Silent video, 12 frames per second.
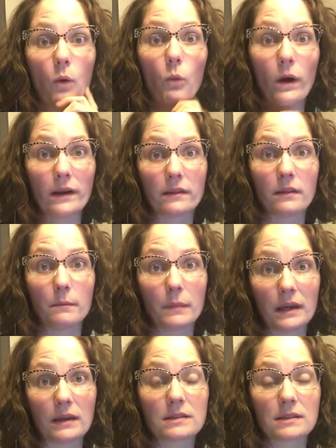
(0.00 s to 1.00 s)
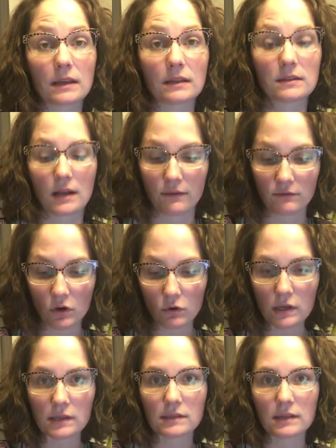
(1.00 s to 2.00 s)
one of the biggest things that I've
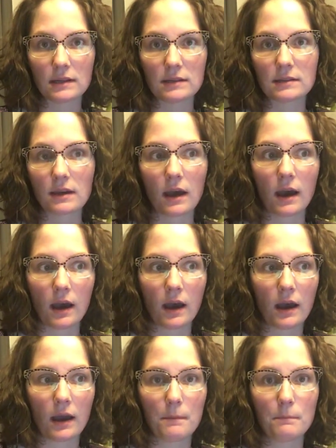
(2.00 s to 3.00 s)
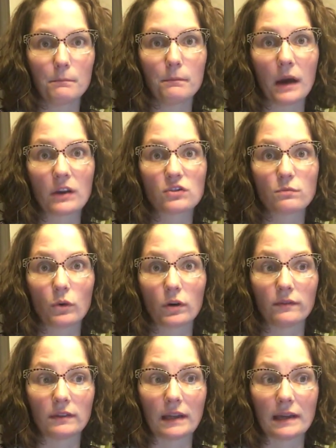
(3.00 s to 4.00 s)
noticed is I'm much
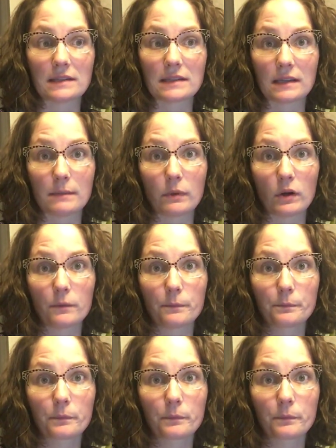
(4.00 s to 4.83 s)
more of a light sleeper.